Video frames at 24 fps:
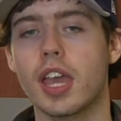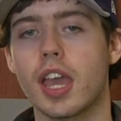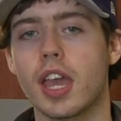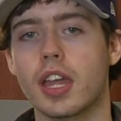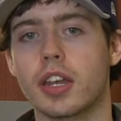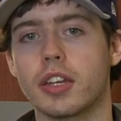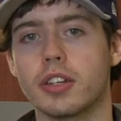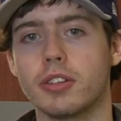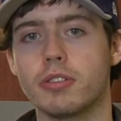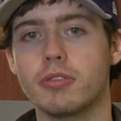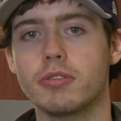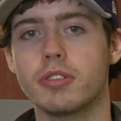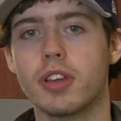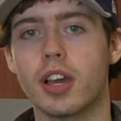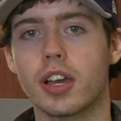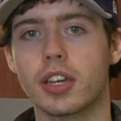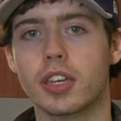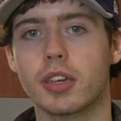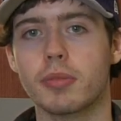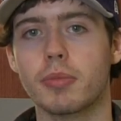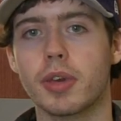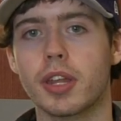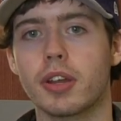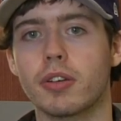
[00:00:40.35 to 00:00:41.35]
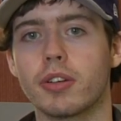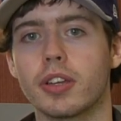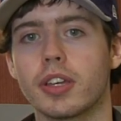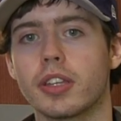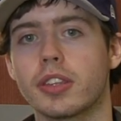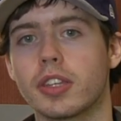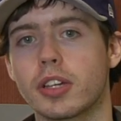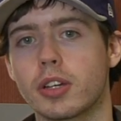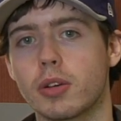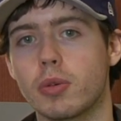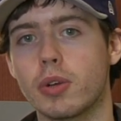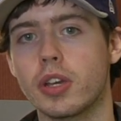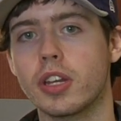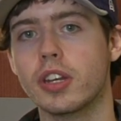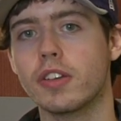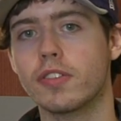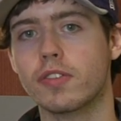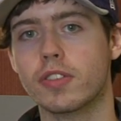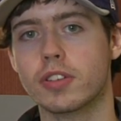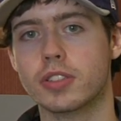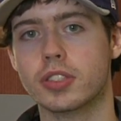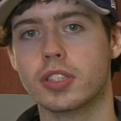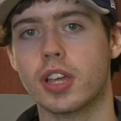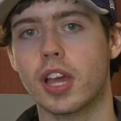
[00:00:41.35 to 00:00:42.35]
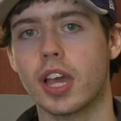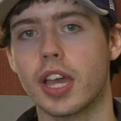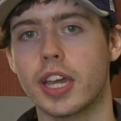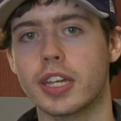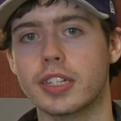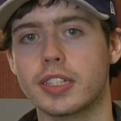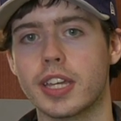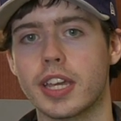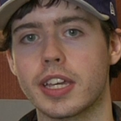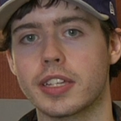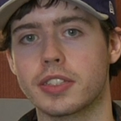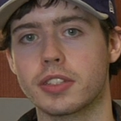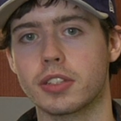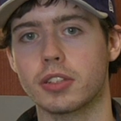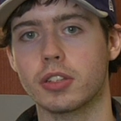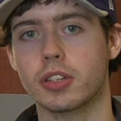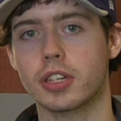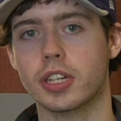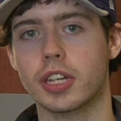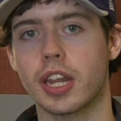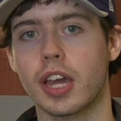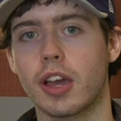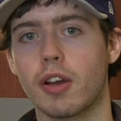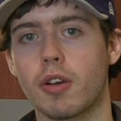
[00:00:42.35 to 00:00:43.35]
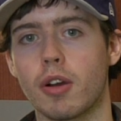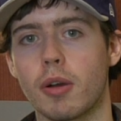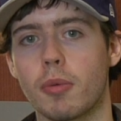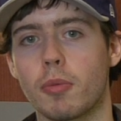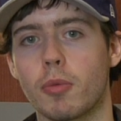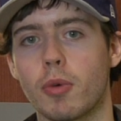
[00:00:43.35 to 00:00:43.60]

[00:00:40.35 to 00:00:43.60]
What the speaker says: In a new documentary, The Queen of Versailles takes a look at how